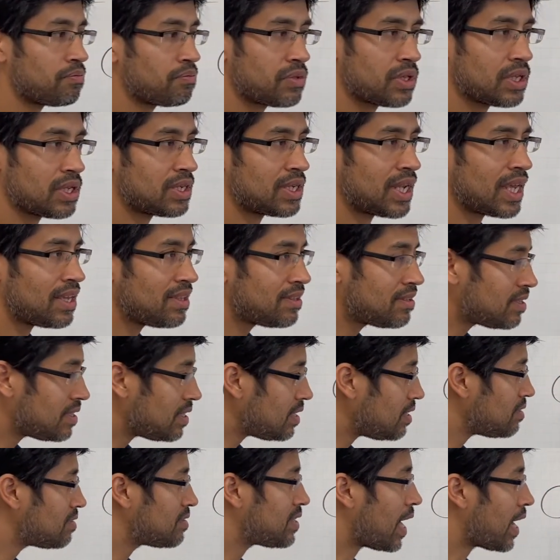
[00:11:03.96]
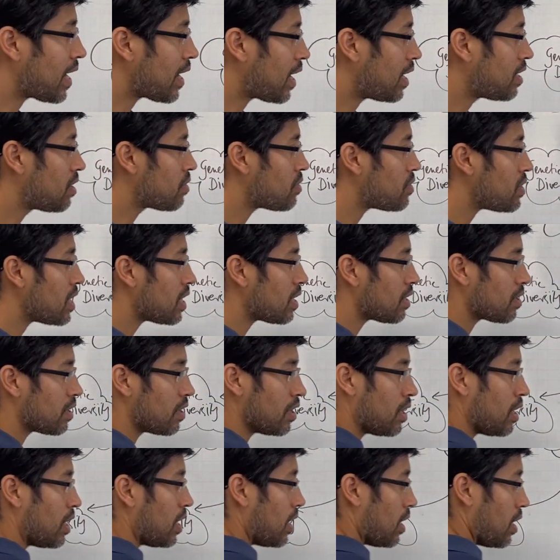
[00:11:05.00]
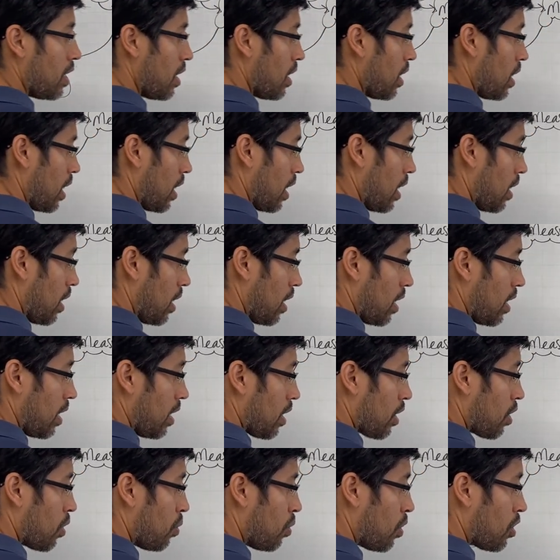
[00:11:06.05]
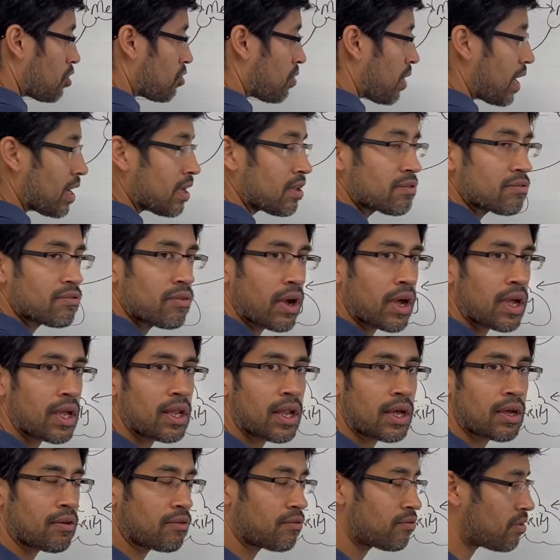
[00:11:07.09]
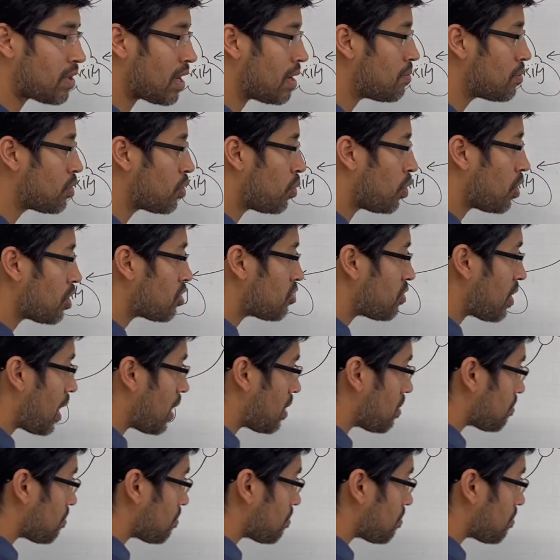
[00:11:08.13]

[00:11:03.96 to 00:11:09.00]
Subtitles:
daisies, that kind of thing, a quadrat is fine, like a frame quadrat.